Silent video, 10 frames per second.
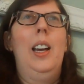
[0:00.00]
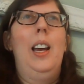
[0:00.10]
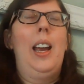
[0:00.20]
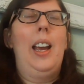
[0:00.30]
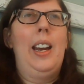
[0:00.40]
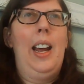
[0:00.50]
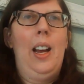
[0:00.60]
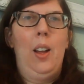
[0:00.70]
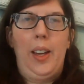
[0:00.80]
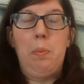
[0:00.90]
and
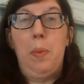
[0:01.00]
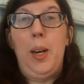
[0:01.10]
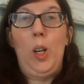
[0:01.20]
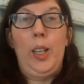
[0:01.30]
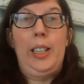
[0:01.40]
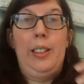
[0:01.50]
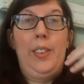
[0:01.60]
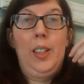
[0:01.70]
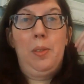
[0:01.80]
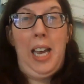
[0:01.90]
how they buried
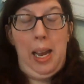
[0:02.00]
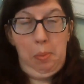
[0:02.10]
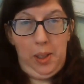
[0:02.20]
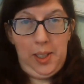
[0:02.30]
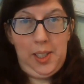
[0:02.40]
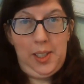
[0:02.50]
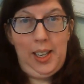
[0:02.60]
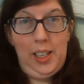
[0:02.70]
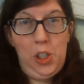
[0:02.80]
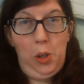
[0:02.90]
the tablets
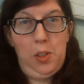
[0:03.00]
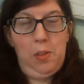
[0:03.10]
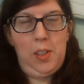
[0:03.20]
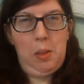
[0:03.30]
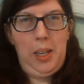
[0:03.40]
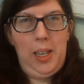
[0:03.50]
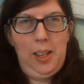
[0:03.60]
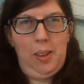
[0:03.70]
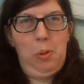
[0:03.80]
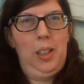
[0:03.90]
that Joseph
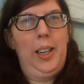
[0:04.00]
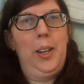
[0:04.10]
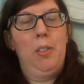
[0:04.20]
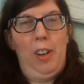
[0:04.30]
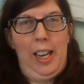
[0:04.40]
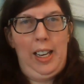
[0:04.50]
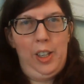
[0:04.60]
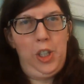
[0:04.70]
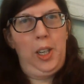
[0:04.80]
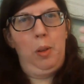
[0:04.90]
Smith would later find and
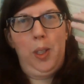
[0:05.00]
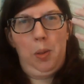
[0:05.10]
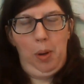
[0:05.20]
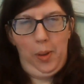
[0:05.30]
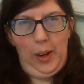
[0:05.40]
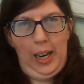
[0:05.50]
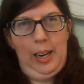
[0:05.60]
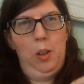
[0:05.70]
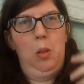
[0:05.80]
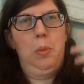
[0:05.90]
share with his brother
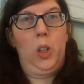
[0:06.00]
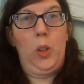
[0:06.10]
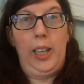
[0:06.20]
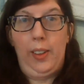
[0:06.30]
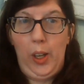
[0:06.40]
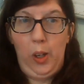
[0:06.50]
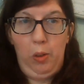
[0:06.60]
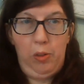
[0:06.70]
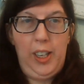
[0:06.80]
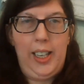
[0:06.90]
Hyrum and create the whole
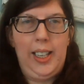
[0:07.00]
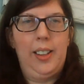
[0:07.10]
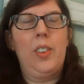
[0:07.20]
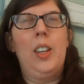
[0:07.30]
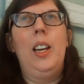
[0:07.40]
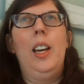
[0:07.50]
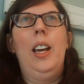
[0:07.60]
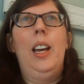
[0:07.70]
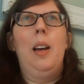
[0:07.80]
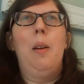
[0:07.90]
faith.
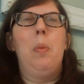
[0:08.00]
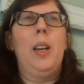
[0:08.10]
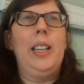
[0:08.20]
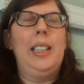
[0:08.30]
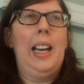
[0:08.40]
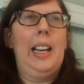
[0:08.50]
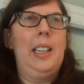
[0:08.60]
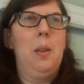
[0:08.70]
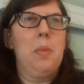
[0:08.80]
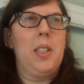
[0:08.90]
But he likened
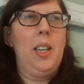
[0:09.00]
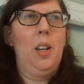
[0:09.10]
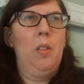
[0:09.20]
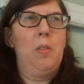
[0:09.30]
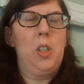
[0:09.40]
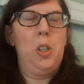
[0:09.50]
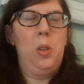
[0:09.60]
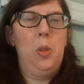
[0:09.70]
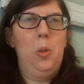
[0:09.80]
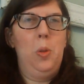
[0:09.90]
himself
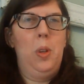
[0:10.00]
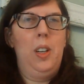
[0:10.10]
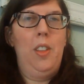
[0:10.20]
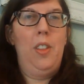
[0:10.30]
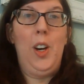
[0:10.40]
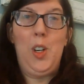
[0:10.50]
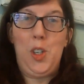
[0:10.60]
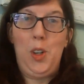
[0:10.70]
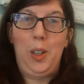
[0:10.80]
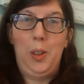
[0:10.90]
to their
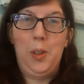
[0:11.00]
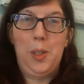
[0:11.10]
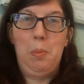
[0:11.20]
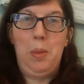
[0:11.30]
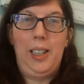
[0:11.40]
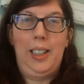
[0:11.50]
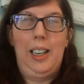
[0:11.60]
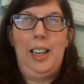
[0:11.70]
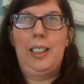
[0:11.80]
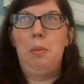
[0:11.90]
struggles and being
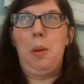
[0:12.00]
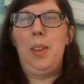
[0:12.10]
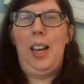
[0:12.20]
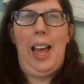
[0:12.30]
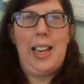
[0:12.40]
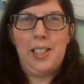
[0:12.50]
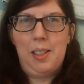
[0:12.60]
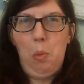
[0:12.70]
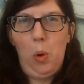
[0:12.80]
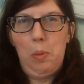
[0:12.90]
like maybe the last
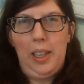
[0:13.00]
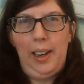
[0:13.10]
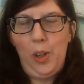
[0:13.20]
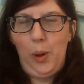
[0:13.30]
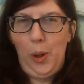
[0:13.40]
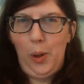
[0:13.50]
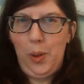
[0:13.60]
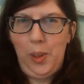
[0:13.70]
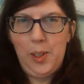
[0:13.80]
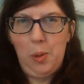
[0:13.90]
Mormon left on
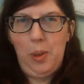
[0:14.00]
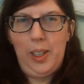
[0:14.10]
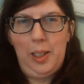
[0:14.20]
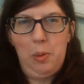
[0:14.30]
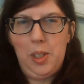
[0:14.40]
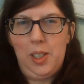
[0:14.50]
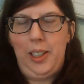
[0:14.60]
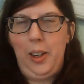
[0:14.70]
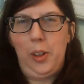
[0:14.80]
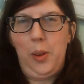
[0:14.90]
earth is the way he was
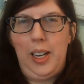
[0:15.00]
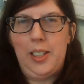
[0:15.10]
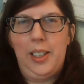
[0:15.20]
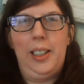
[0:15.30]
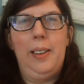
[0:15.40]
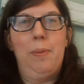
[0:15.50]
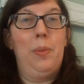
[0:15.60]
characterizing it.